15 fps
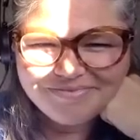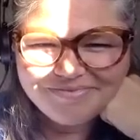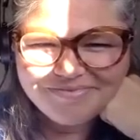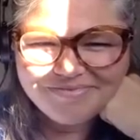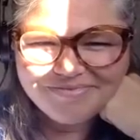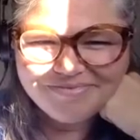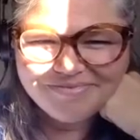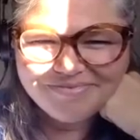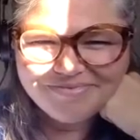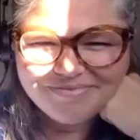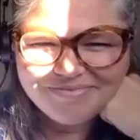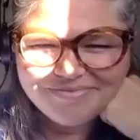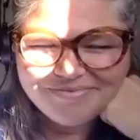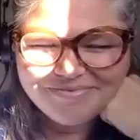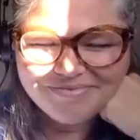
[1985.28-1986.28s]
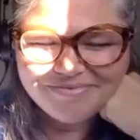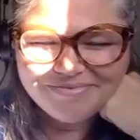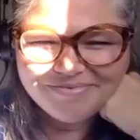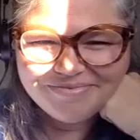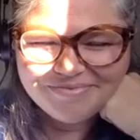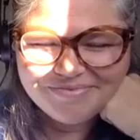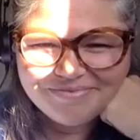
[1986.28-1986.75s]

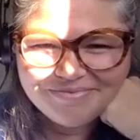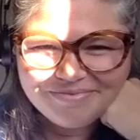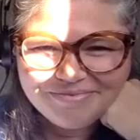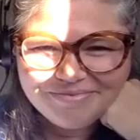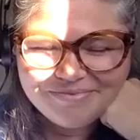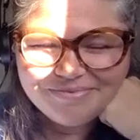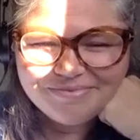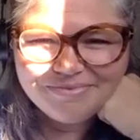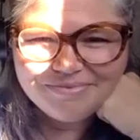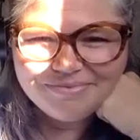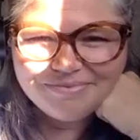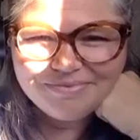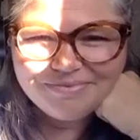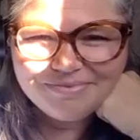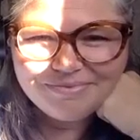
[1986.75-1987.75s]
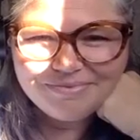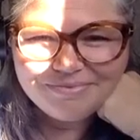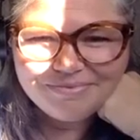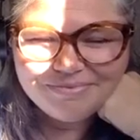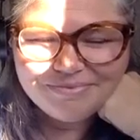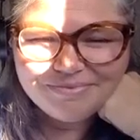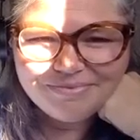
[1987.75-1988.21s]

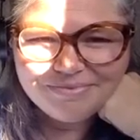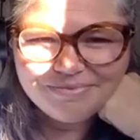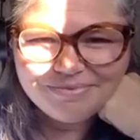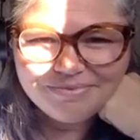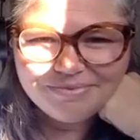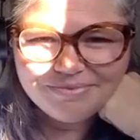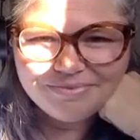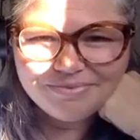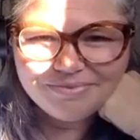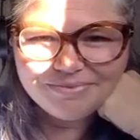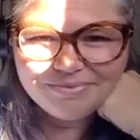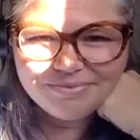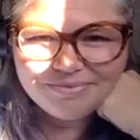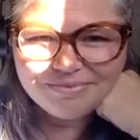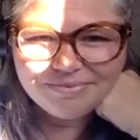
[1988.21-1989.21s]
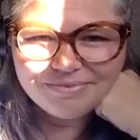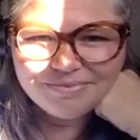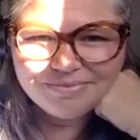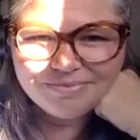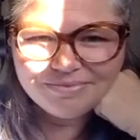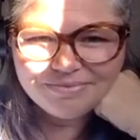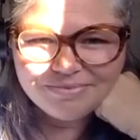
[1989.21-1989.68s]

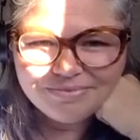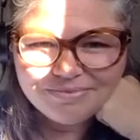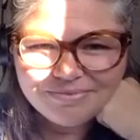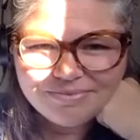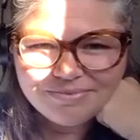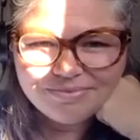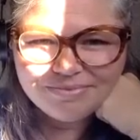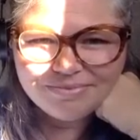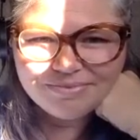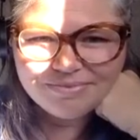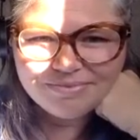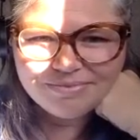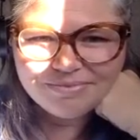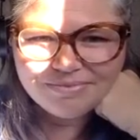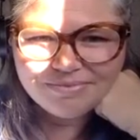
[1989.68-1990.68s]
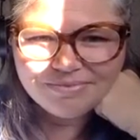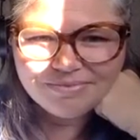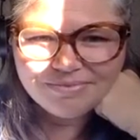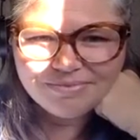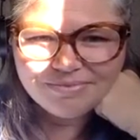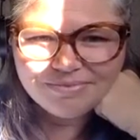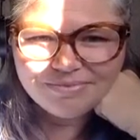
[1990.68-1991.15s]

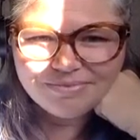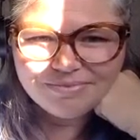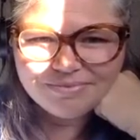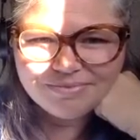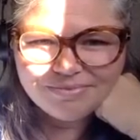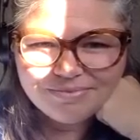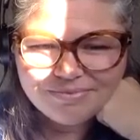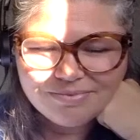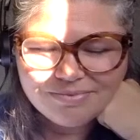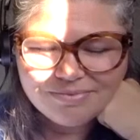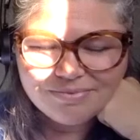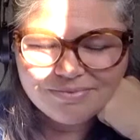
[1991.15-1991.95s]
This person isn't speaking.